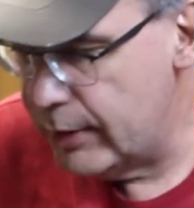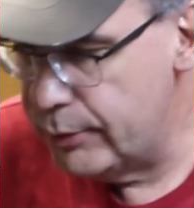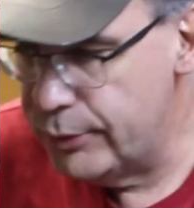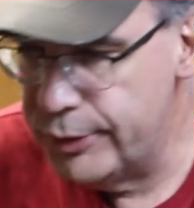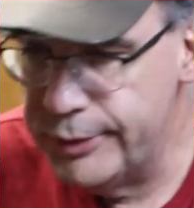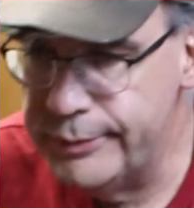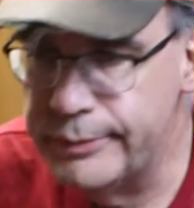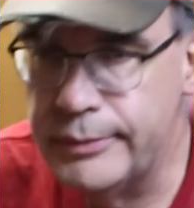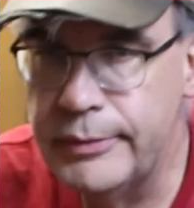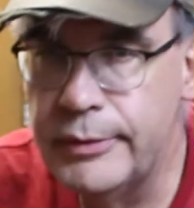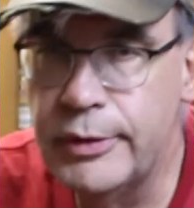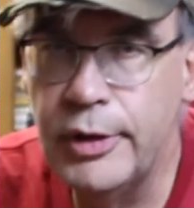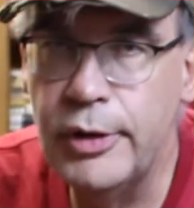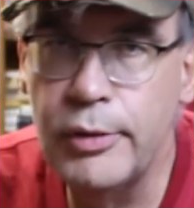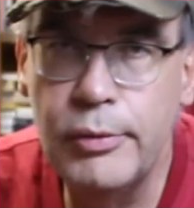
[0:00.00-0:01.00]
would,
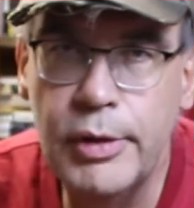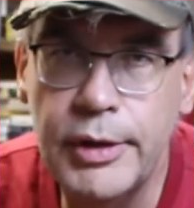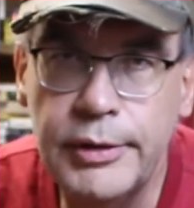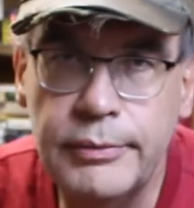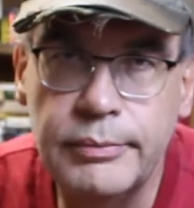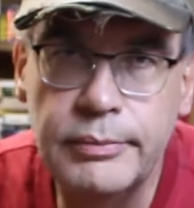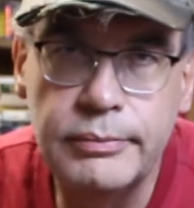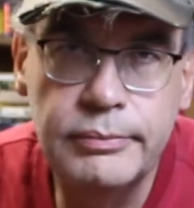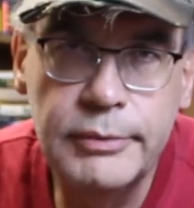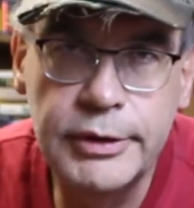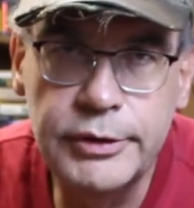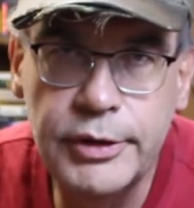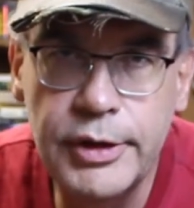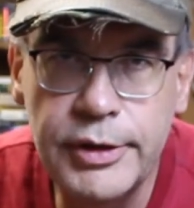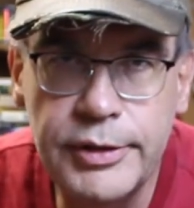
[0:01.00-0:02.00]
glue wasn't
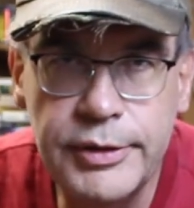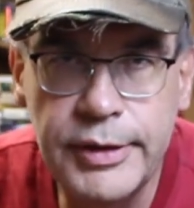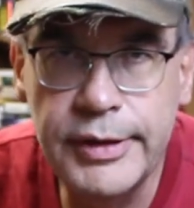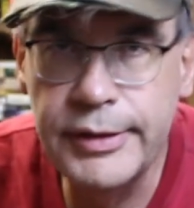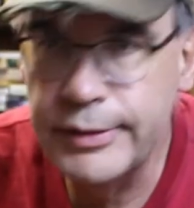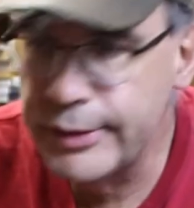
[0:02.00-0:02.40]
as good as it is